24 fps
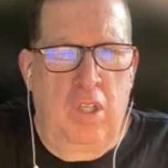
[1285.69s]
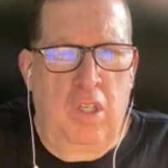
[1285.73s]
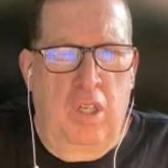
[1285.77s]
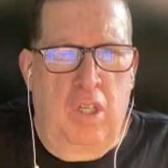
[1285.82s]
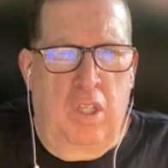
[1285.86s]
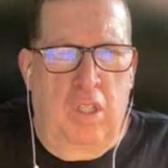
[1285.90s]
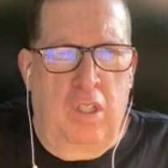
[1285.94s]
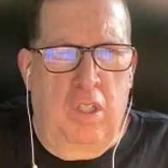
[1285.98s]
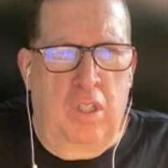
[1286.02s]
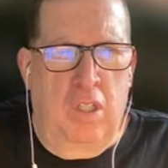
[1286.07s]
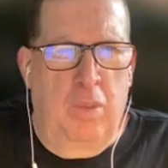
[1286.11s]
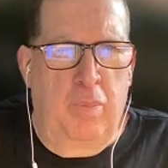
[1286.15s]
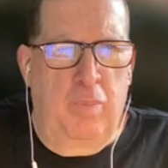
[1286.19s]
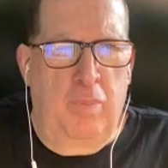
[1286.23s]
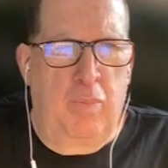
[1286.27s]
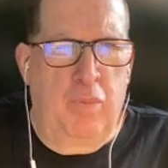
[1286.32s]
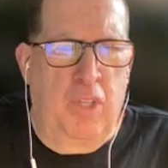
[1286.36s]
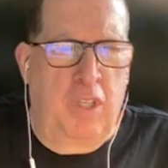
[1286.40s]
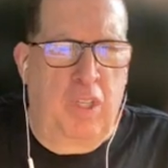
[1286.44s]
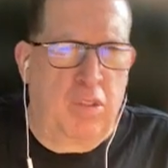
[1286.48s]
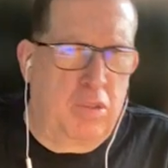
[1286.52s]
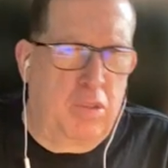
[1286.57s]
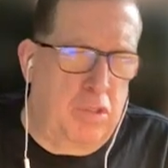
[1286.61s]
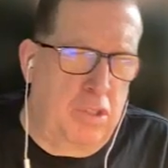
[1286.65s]

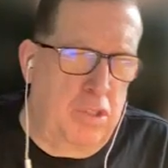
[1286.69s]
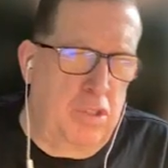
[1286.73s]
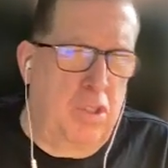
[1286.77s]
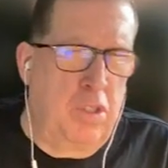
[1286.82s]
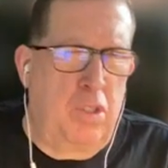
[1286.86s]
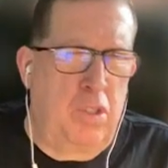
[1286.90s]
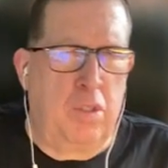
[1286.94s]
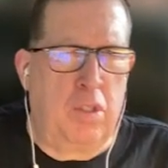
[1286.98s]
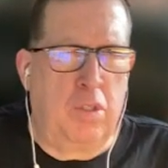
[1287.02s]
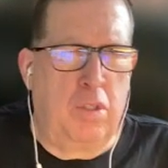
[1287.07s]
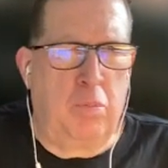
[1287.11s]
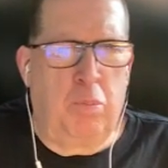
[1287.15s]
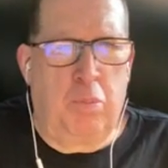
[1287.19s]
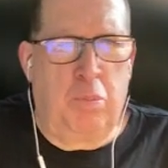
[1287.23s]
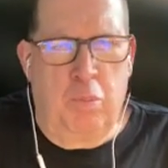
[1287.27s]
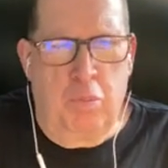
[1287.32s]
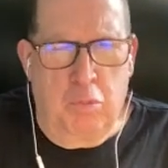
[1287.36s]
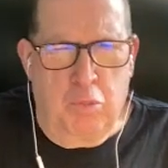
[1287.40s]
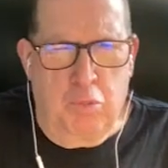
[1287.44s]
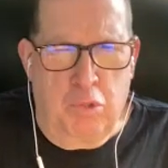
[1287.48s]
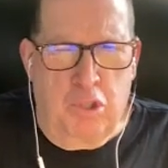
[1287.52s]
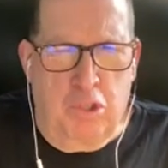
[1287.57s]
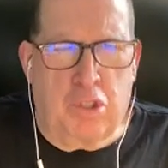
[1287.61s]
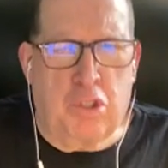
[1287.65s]
Not only the
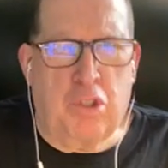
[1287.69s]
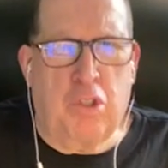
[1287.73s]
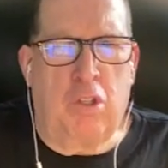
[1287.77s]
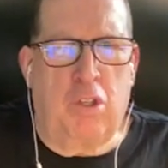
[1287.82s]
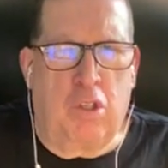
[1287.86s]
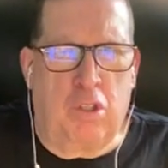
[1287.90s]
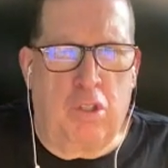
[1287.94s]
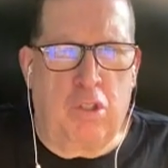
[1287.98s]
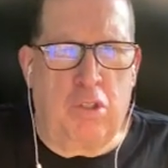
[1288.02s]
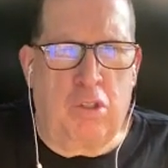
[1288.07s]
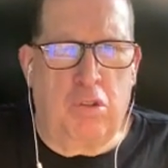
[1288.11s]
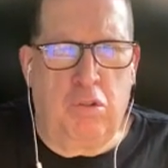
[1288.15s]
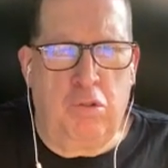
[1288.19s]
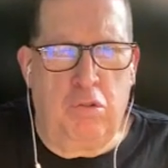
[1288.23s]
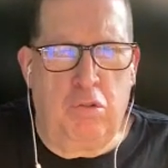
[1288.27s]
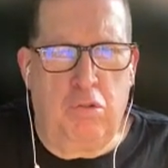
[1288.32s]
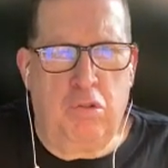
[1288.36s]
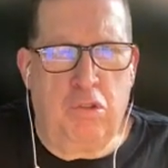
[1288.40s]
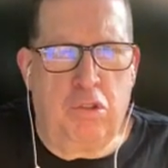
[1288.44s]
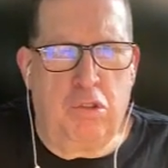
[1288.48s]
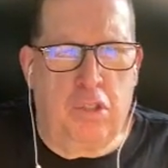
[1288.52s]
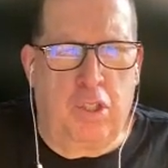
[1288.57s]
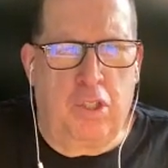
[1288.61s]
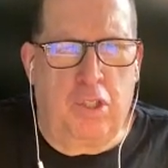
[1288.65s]
Rich Clark, who
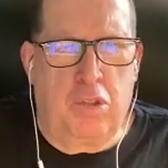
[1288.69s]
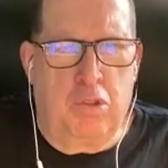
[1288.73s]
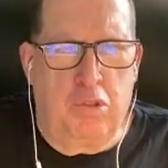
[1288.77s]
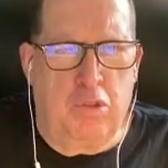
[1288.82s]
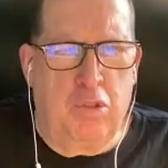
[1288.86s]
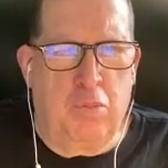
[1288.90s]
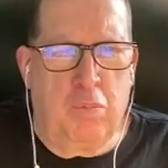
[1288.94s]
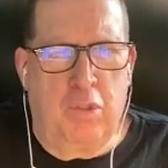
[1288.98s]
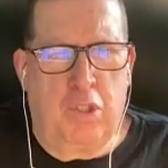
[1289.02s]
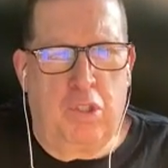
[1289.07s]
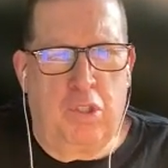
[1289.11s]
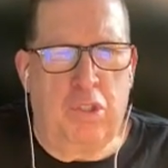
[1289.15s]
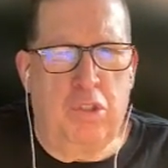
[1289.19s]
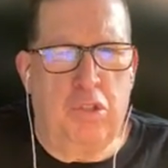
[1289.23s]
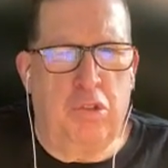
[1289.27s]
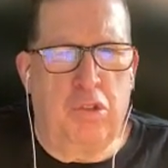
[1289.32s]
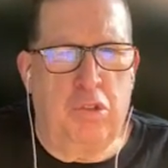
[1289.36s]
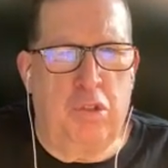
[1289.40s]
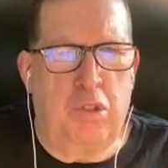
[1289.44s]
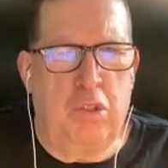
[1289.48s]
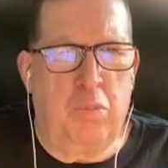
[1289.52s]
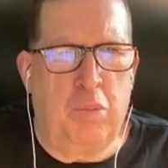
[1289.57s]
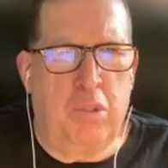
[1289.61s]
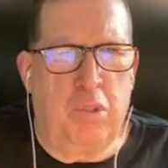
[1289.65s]
has led your admissions
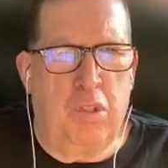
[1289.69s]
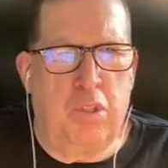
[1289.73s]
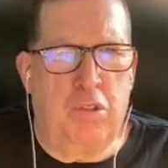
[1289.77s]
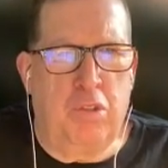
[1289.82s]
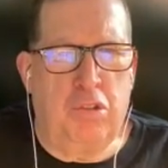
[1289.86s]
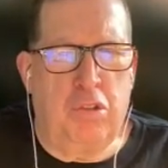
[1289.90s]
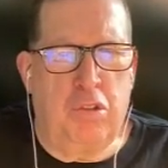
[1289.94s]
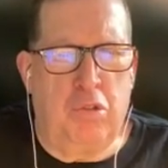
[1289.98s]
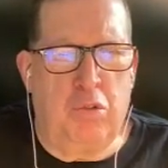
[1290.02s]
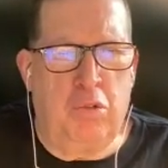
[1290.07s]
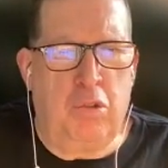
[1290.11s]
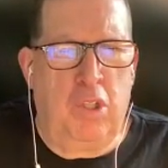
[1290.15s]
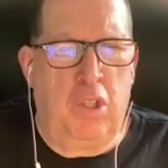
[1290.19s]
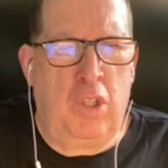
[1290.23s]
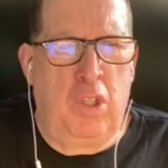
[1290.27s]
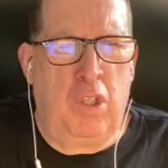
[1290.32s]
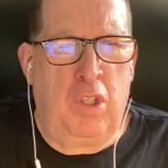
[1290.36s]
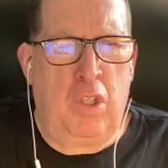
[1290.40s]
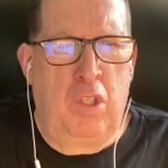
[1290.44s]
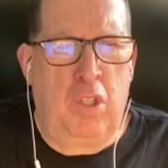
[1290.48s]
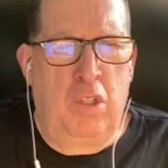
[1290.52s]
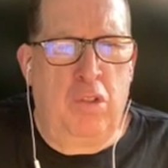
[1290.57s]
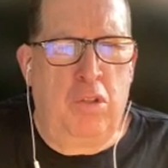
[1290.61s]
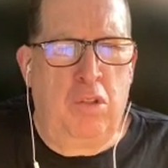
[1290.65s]
team, but also
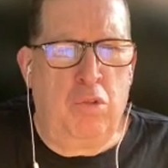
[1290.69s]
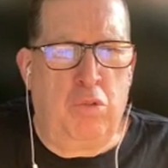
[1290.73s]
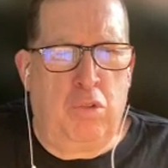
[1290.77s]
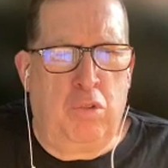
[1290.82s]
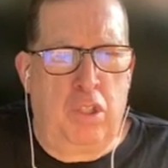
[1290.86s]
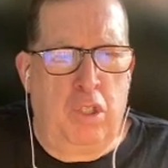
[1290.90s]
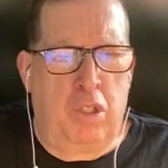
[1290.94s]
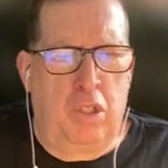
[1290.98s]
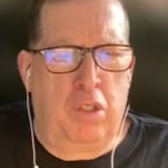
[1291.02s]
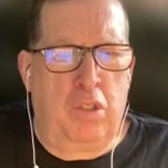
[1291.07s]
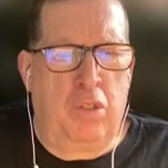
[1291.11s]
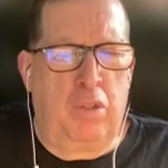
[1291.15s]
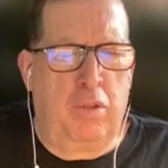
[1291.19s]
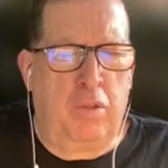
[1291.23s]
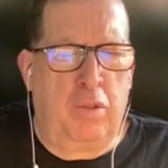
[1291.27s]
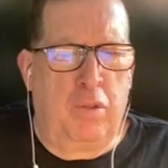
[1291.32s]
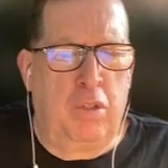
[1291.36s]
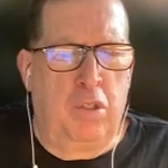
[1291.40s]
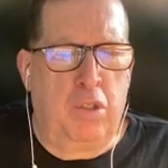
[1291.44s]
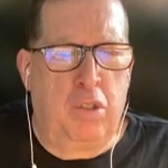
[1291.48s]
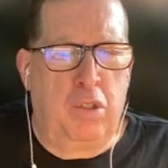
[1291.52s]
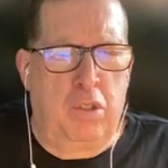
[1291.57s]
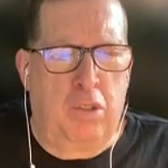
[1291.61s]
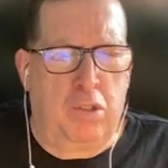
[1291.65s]
the way
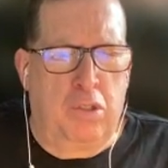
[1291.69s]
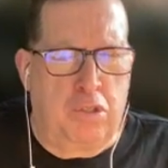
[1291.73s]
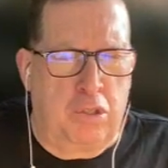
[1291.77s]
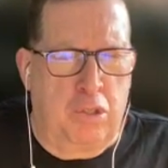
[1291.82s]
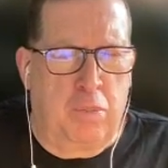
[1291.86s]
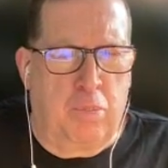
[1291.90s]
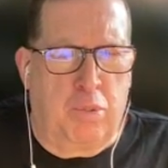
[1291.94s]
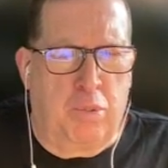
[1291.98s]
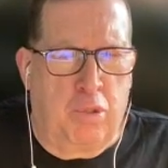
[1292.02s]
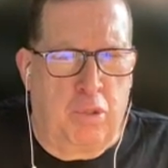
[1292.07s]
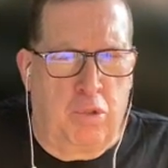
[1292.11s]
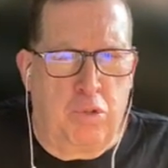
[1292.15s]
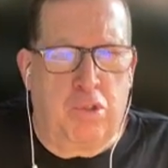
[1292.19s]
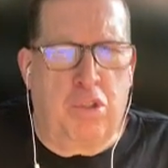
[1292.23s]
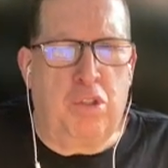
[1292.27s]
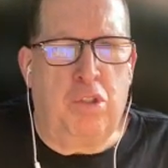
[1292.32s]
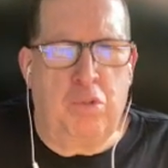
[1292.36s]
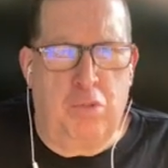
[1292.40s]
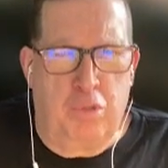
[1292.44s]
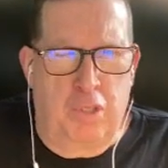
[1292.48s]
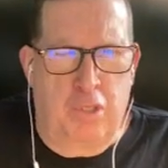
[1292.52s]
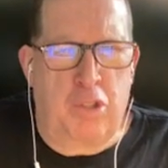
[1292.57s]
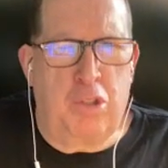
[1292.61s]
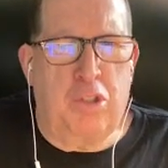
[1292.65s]
there's an approach
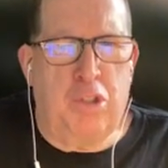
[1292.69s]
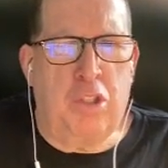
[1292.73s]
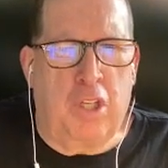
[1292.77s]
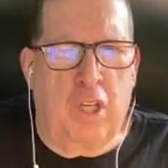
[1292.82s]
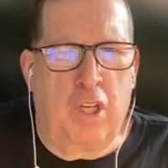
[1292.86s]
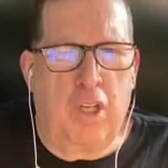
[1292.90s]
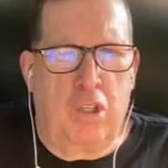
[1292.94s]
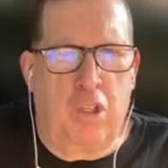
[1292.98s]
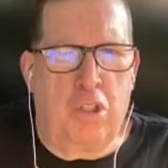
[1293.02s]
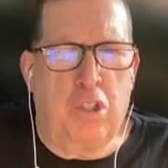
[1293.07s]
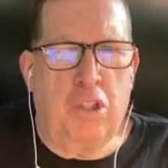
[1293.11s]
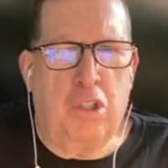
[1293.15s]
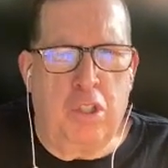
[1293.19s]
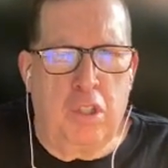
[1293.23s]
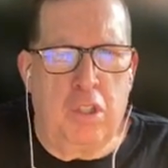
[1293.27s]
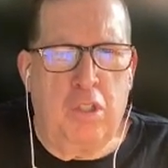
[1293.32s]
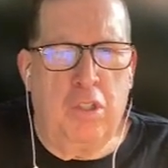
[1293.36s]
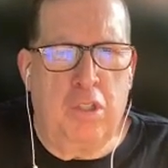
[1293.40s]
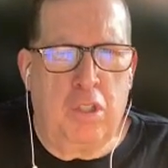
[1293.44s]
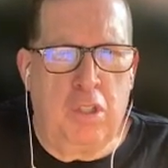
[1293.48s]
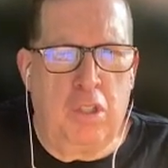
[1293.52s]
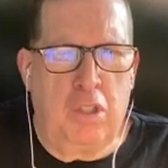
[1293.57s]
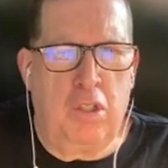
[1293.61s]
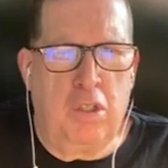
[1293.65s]
to an education
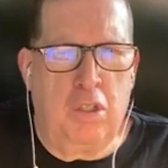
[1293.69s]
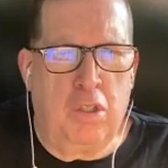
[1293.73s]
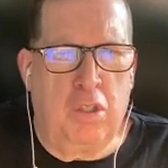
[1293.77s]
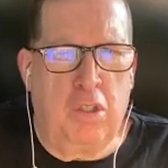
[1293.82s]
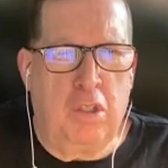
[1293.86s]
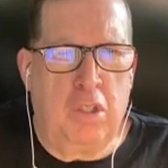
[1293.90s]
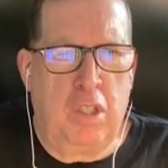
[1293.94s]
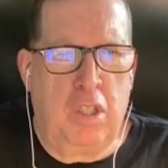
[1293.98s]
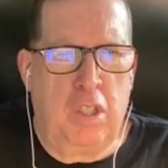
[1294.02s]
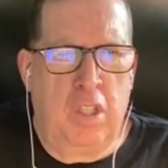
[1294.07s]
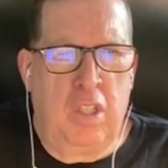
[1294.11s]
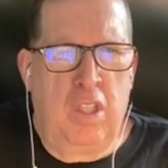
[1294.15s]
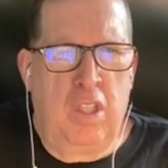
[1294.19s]
here.